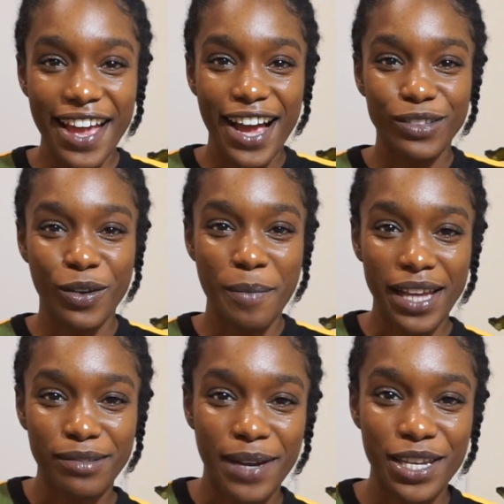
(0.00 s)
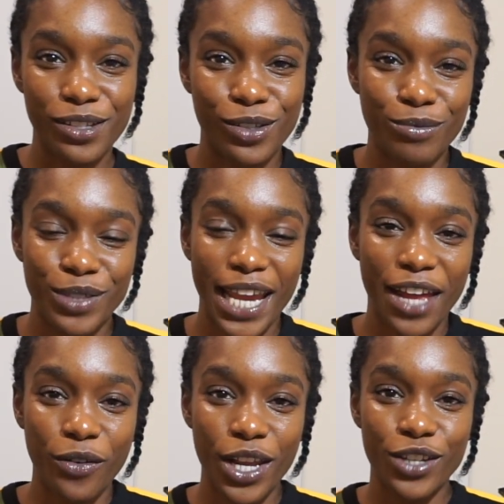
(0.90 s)
guys welcome back to my youtube
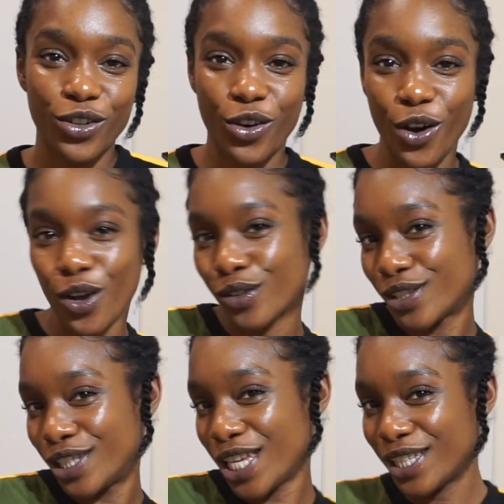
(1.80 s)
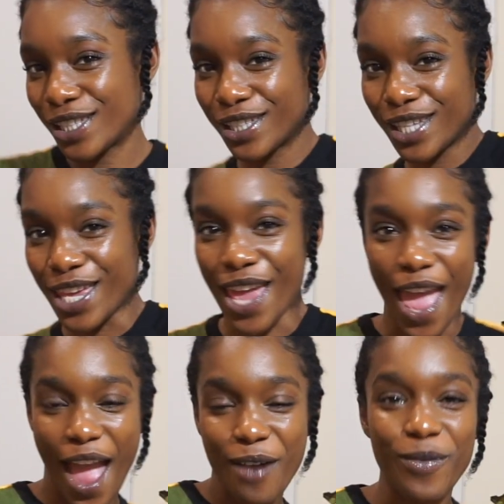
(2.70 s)
channel it is your girl cc
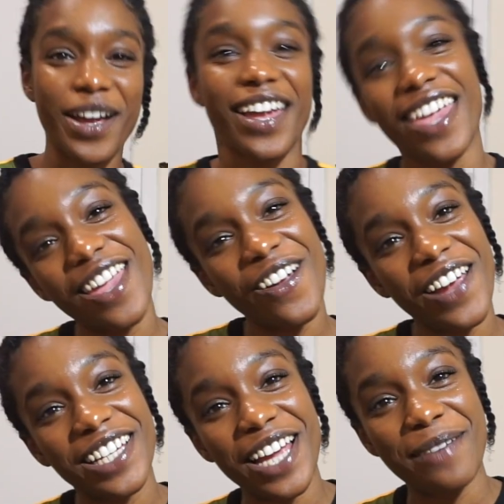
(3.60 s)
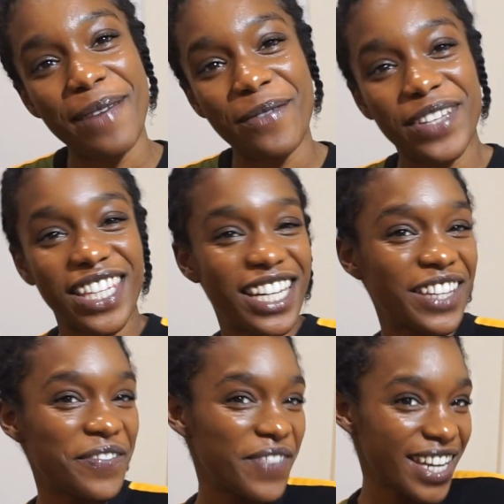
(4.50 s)
era here and i'm back with
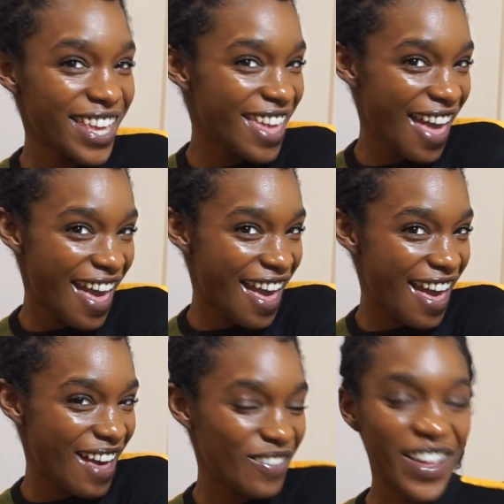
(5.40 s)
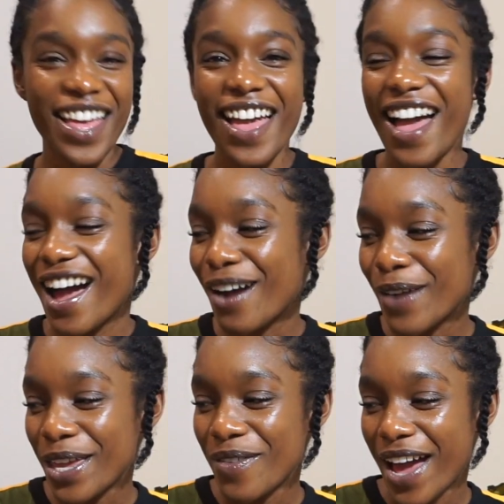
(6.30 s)
another video all
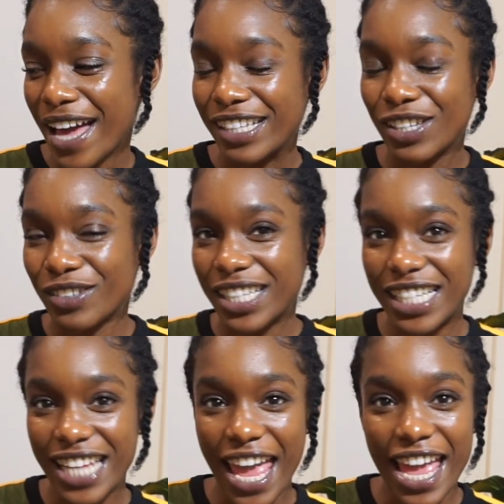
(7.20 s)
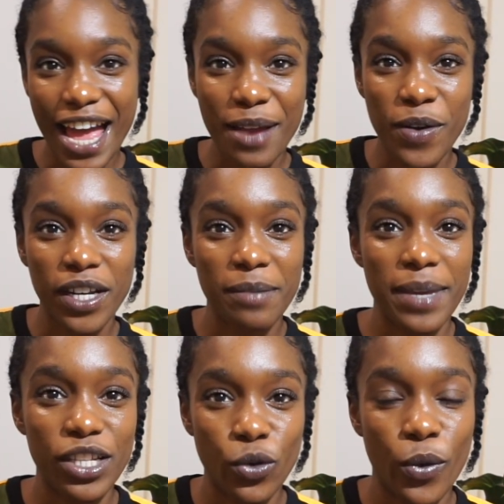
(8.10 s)
right you guys so today i'm going to
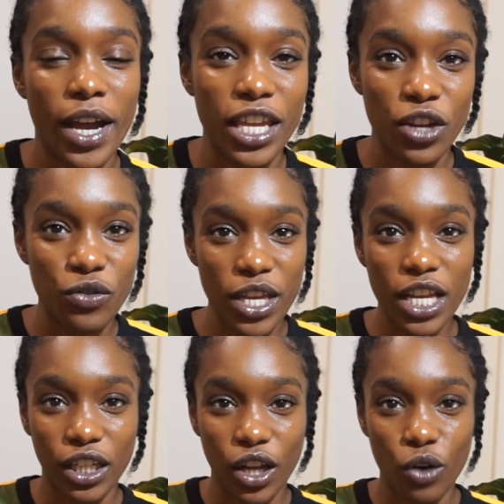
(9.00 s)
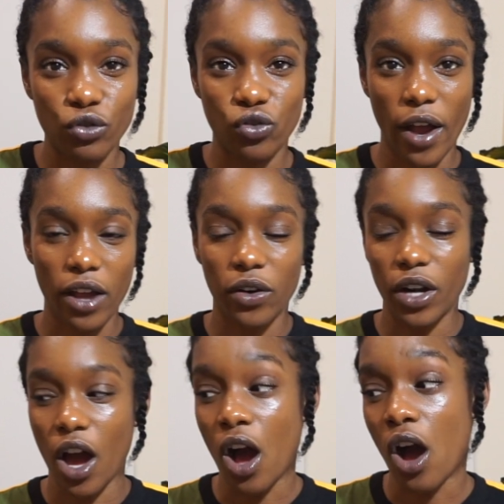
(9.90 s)
be doing a Uniqlo try on
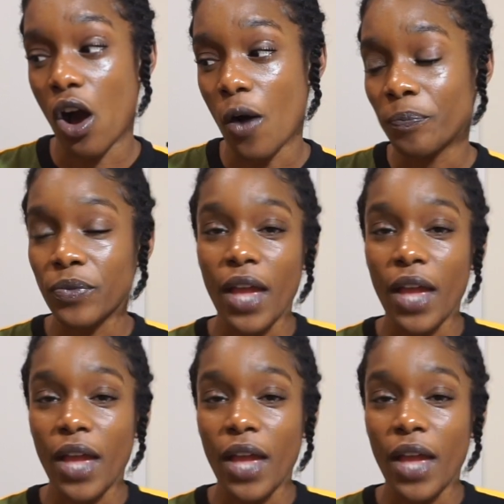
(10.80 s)
haul